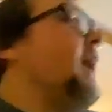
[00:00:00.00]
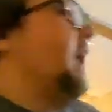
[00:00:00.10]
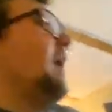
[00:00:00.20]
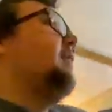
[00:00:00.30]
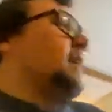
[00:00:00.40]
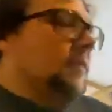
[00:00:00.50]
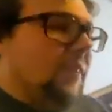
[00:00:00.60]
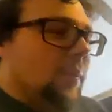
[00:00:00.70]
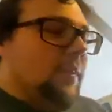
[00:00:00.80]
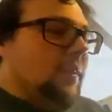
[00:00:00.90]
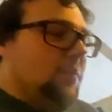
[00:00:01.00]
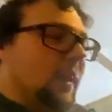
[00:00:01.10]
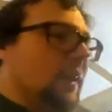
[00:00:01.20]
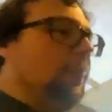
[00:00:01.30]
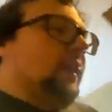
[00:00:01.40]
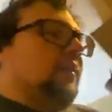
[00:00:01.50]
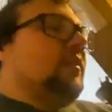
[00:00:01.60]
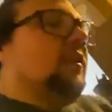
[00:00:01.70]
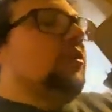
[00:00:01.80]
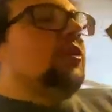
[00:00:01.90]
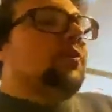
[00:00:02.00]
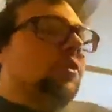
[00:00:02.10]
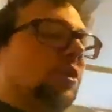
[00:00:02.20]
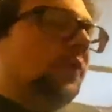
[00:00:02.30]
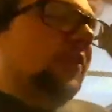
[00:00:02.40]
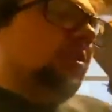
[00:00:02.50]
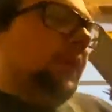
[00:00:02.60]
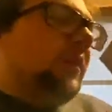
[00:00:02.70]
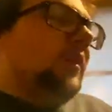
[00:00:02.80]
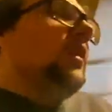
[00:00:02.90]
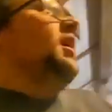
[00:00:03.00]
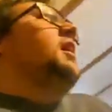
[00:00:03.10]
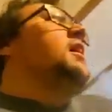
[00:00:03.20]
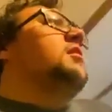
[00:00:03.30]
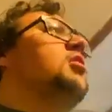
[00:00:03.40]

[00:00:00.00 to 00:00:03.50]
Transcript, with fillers: if I can find one. These viney plants, these are good for goldfish, apparently, because